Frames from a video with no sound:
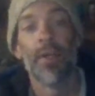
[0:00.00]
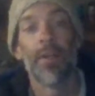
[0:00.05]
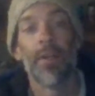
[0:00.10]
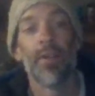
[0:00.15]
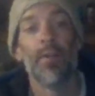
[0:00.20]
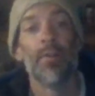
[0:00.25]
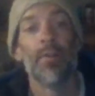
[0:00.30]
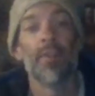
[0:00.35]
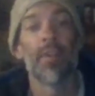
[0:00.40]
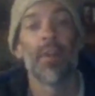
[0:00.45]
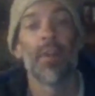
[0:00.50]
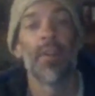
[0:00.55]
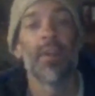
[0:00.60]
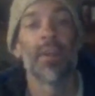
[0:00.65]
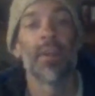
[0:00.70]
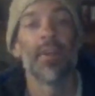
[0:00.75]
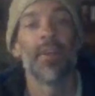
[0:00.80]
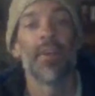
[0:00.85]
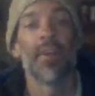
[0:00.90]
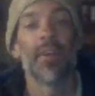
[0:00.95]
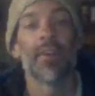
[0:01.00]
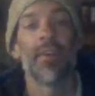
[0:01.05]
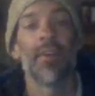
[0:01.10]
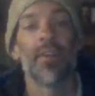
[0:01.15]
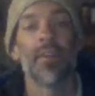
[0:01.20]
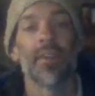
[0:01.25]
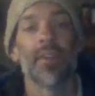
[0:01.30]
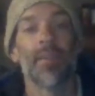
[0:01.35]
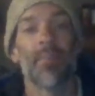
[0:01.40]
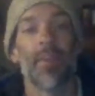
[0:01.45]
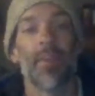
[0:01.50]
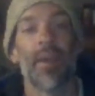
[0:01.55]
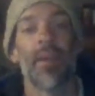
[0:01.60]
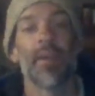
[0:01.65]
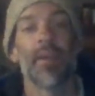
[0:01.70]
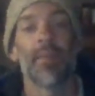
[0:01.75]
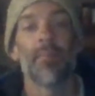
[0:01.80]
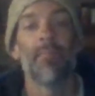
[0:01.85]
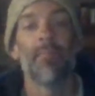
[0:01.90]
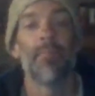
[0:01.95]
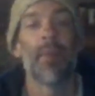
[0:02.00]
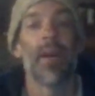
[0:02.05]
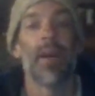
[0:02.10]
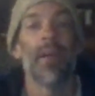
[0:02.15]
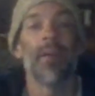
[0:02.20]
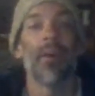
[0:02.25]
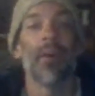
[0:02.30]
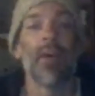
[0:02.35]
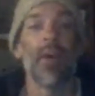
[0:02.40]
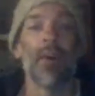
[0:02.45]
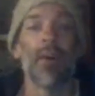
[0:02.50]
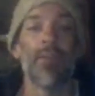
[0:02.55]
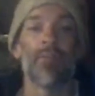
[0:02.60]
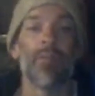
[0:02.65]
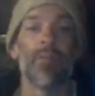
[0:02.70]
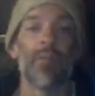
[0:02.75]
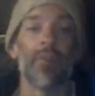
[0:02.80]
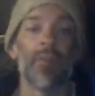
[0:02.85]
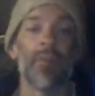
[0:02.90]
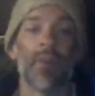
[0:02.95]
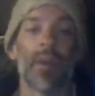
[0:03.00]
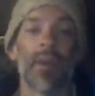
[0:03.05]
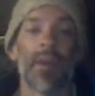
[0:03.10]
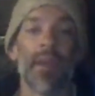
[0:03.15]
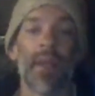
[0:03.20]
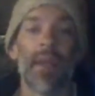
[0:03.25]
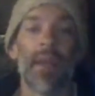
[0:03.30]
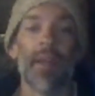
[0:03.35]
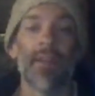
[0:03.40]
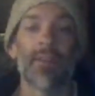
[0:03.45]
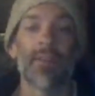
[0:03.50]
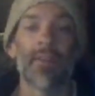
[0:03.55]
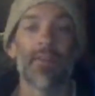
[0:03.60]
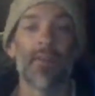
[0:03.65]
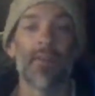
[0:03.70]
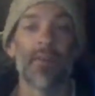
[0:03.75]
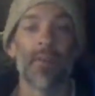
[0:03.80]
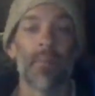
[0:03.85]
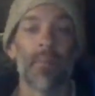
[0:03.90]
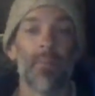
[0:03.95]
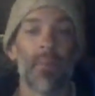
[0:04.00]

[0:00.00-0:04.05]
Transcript: A new study conducted in space might offer an answer.